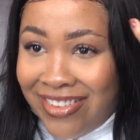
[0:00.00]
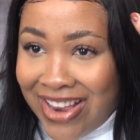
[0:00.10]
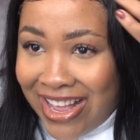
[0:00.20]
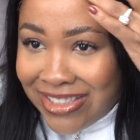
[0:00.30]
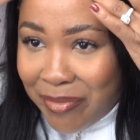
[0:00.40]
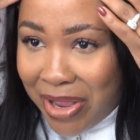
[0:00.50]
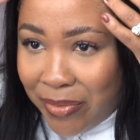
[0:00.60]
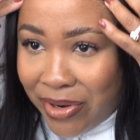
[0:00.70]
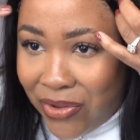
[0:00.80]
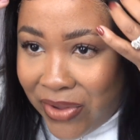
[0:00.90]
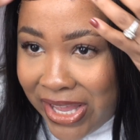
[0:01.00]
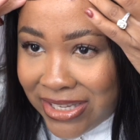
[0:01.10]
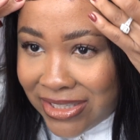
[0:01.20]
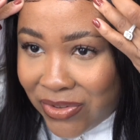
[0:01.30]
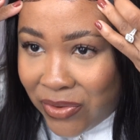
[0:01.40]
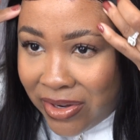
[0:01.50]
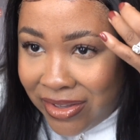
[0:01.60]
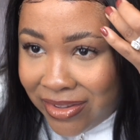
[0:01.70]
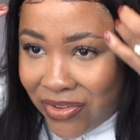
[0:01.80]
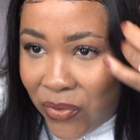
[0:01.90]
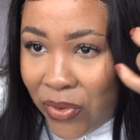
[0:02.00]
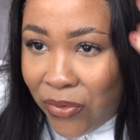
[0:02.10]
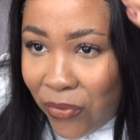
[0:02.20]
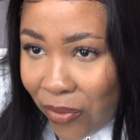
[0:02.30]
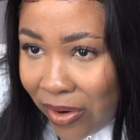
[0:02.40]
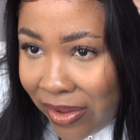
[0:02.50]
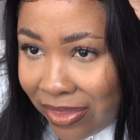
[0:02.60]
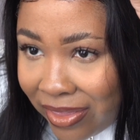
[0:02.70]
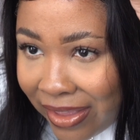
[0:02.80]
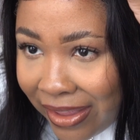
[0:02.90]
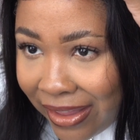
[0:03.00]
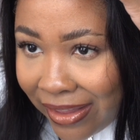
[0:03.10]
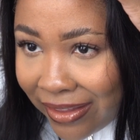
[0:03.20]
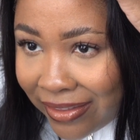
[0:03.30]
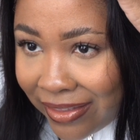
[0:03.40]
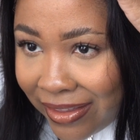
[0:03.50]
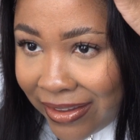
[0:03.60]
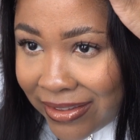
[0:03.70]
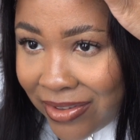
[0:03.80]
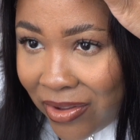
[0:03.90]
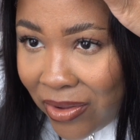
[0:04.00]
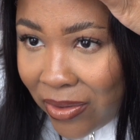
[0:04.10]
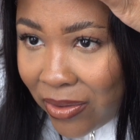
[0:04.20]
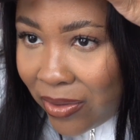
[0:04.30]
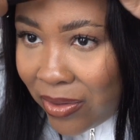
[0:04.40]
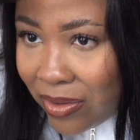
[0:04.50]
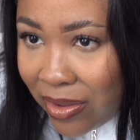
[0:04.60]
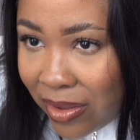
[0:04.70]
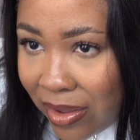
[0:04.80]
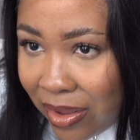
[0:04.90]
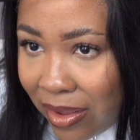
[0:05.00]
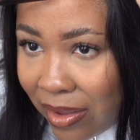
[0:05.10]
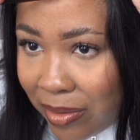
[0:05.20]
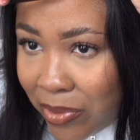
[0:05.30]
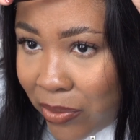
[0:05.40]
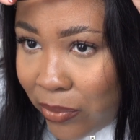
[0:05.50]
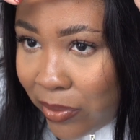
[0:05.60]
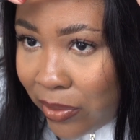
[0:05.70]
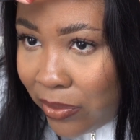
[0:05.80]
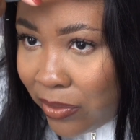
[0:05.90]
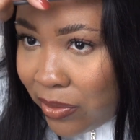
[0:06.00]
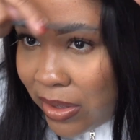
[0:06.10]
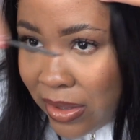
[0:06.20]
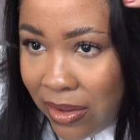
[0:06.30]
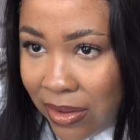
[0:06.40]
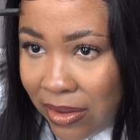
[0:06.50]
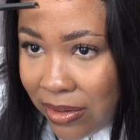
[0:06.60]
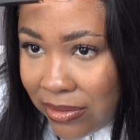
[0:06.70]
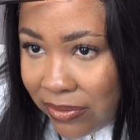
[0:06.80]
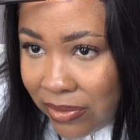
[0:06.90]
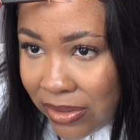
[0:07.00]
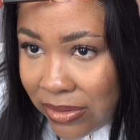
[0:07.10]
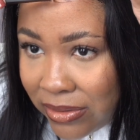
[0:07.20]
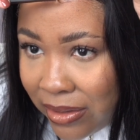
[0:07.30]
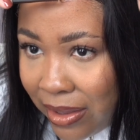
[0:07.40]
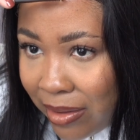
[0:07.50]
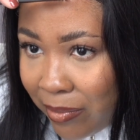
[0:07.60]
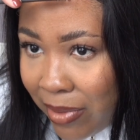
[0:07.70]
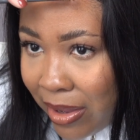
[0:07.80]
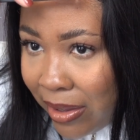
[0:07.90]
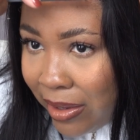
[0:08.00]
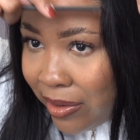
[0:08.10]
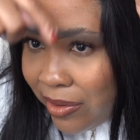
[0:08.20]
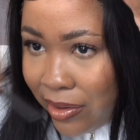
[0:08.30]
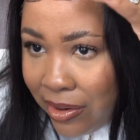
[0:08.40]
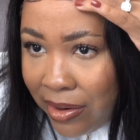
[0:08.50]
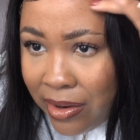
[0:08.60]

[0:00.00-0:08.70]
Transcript: know, somebody put little edges on the front, like that's all I'm doing, as if this is like my hair.